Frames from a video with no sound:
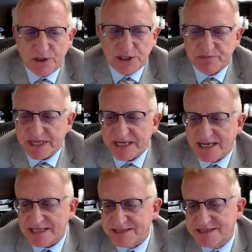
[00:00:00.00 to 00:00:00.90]

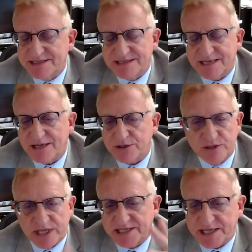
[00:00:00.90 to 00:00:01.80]
spinach
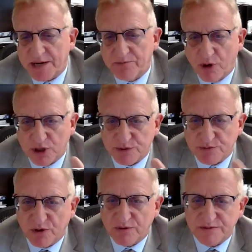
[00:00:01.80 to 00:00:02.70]
to the extent
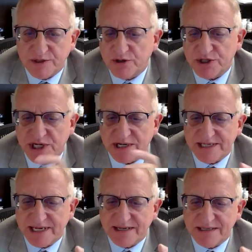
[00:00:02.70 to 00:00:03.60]
possible,
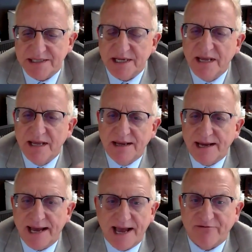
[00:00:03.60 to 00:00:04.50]
sardines,
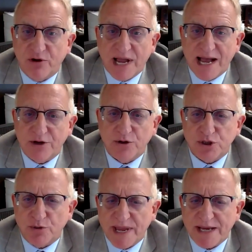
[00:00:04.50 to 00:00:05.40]
avocado,
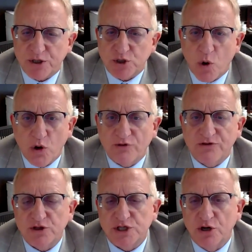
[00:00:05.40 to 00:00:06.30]
tomatoes, all
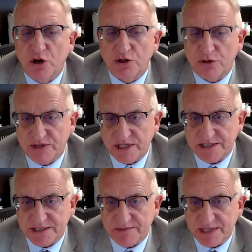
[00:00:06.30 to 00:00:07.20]
of those are loaded with
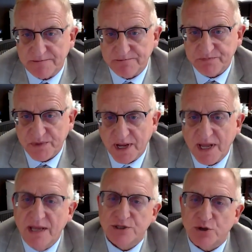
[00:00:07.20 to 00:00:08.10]
histamine.
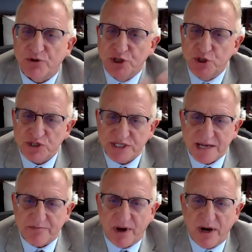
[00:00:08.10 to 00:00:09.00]
So reduce
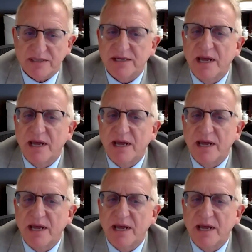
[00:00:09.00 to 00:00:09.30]
that part.